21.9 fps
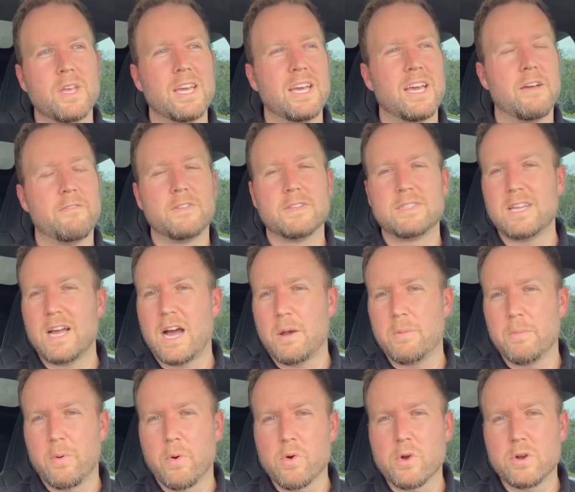If it's not
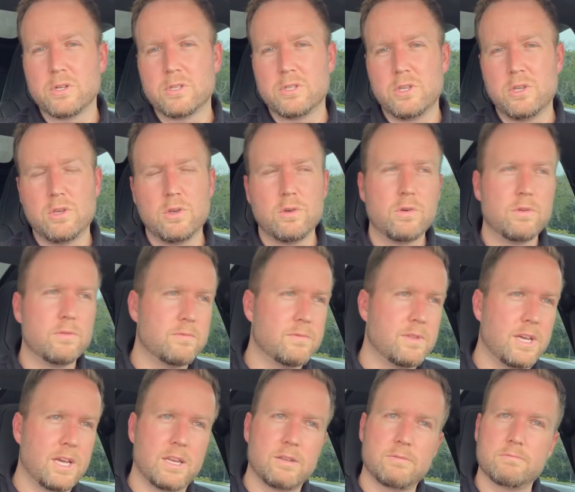important to you,
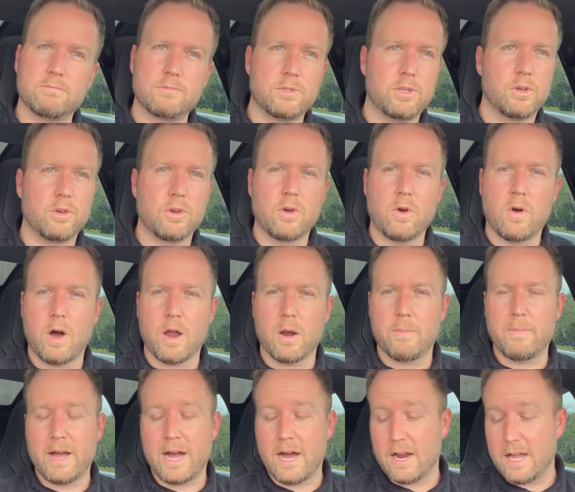then you can go on
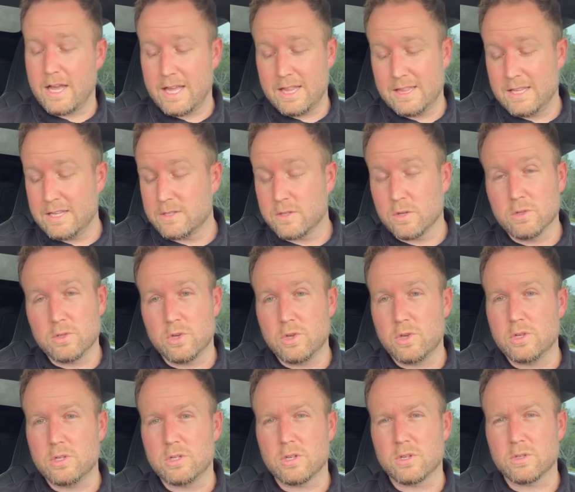about it and this will do
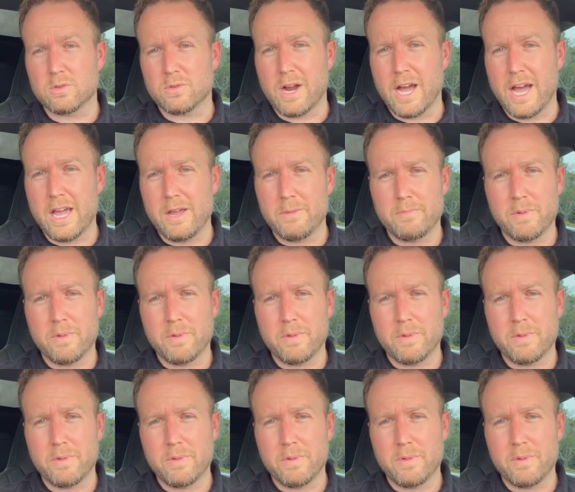you just right.